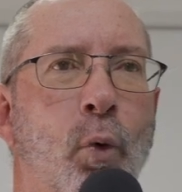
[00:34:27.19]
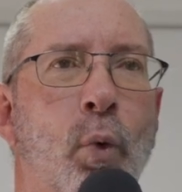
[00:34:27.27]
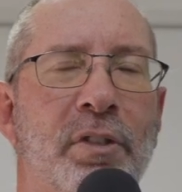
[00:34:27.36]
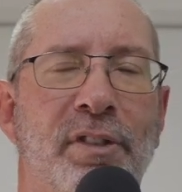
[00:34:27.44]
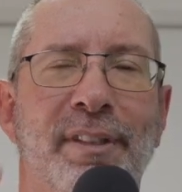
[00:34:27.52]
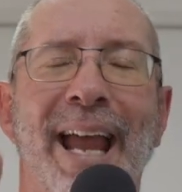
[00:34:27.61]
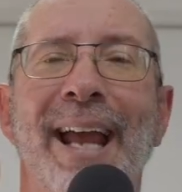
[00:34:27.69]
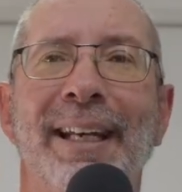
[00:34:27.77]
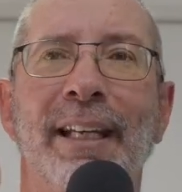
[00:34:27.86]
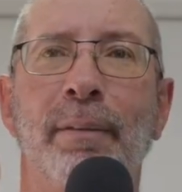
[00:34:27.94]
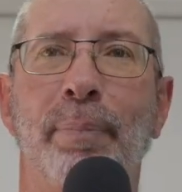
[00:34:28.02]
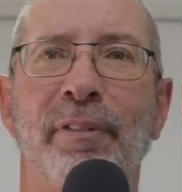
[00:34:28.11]
was
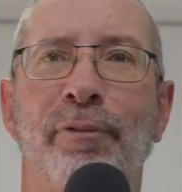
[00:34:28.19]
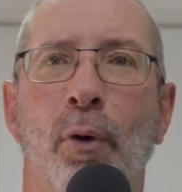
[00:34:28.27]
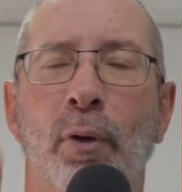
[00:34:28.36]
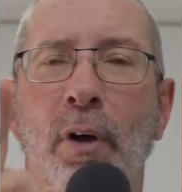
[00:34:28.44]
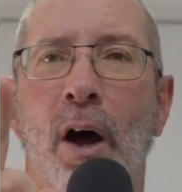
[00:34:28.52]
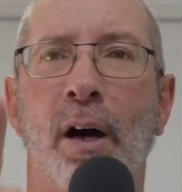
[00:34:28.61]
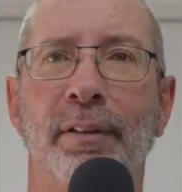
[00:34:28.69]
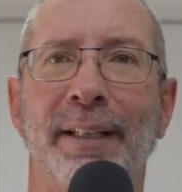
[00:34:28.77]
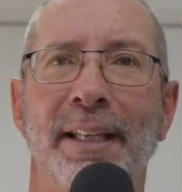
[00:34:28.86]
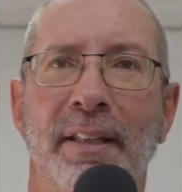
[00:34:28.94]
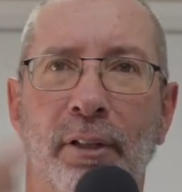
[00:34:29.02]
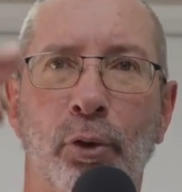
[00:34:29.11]
standing before God
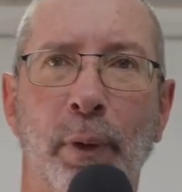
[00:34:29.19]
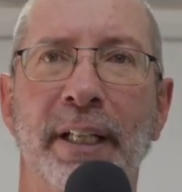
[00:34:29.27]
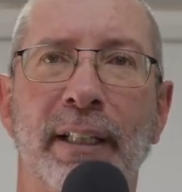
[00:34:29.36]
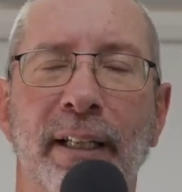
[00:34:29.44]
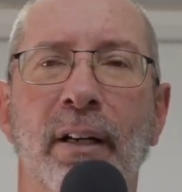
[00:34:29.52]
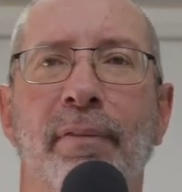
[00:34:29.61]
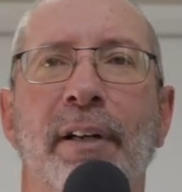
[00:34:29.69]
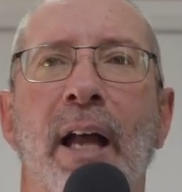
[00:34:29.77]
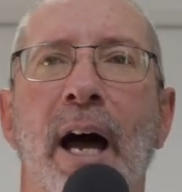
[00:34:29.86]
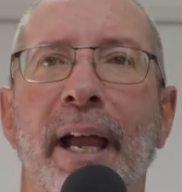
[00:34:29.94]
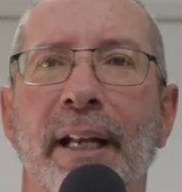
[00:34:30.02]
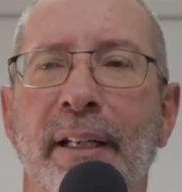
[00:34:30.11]
in the twinkling of an
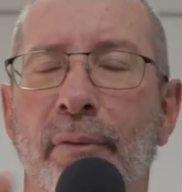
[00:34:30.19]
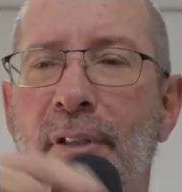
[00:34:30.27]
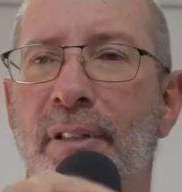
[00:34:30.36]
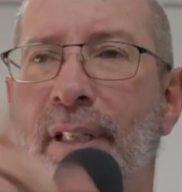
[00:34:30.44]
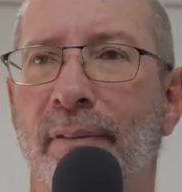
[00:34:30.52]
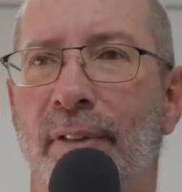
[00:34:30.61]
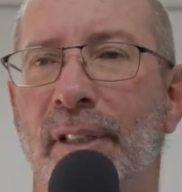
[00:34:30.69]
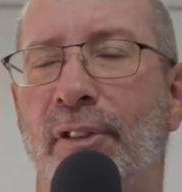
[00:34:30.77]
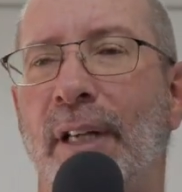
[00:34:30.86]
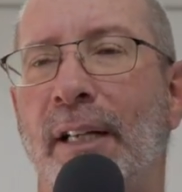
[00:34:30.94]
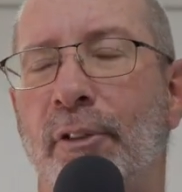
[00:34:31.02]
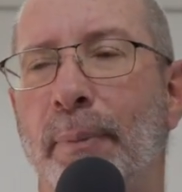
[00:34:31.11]
eye and he received his
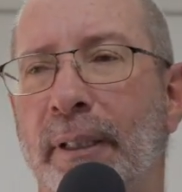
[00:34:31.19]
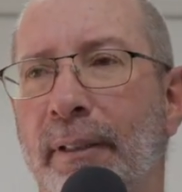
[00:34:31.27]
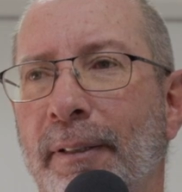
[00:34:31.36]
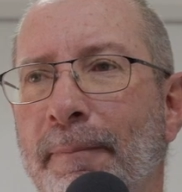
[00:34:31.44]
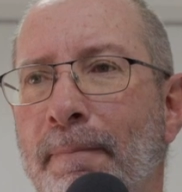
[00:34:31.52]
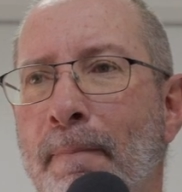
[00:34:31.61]
judgment.